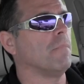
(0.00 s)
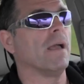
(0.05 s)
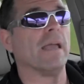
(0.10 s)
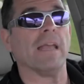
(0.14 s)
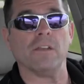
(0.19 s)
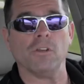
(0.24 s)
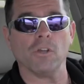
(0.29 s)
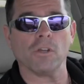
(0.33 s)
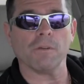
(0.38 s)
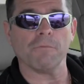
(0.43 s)

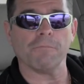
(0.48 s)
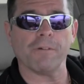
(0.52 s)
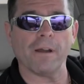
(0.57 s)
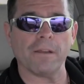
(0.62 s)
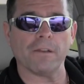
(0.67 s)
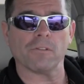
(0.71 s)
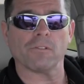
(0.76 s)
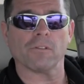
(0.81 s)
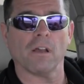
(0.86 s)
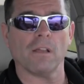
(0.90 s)
And you can
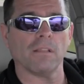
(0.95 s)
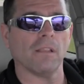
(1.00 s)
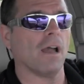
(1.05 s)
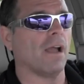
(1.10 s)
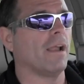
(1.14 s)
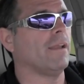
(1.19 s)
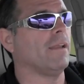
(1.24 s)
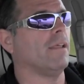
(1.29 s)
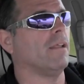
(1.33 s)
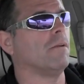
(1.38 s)
find us
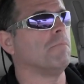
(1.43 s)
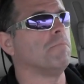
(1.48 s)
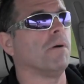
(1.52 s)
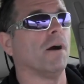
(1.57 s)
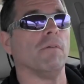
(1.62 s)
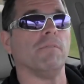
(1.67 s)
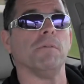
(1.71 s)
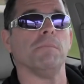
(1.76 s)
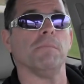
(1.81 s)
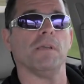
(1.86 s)
online at
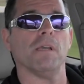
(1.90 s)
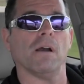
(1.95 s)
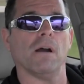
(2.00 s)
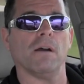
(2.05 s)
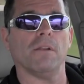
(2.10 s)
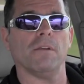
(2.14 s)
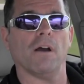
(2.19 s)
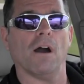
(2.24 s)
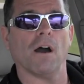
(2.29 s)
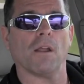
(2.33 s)

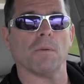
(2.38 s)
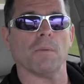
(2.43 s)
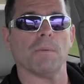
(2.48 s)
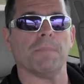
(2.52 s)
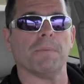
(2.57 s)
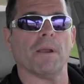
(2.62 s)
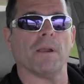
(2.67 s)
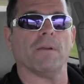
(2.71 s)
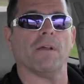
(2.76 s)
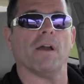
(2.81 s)

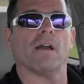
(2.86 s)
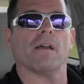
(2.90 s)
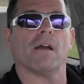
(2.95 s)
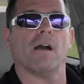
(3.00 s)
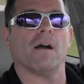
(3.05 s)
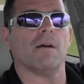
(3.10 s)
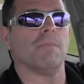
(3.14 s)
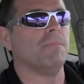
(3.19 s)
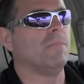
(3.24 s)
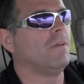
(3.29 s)

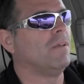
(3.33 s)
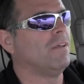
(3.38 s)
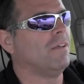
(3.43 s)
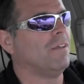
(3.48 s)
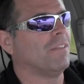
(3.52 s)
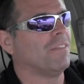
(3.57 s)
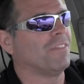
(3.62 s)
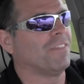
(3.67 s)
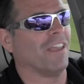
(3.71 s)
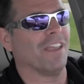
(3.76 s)

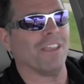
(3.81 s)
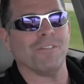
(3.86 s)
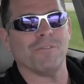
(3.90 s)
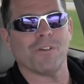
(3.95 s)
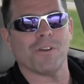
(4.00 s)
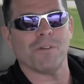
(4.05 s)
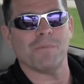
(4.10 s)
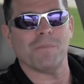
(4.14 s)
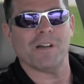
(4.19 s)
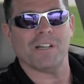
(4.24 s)
aboveandbeyondautorepair.com. Thank you
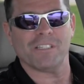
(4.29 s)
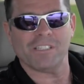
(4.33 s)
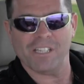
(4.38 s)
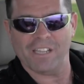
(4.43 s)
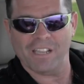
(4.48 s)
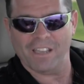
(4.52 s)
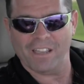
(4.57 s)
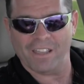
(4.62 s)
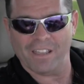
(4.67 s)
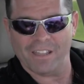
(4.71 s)
very much.
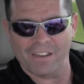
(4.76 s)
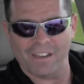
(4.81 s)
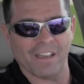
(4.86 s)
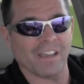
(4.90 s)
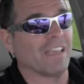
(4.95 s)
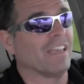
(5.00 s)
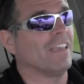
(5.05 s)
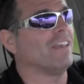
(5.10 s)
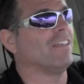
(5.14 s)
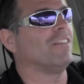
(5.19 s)

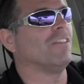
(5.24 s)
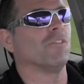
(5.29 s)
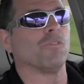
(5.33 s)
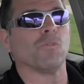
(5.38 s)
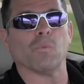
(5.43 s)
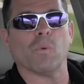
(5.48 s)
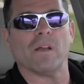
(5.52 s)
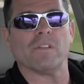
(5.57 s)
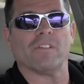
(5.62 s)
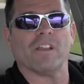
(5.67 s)
And again, this
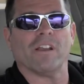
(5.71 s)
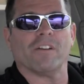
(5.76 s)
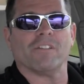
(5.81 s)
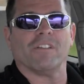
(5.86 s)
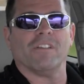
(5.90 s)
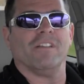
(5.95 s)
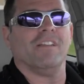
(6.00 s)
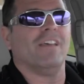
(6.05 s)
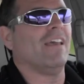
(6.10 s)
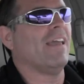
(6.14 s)
is Wes
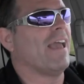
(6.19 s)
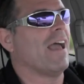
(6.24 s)
Harrison.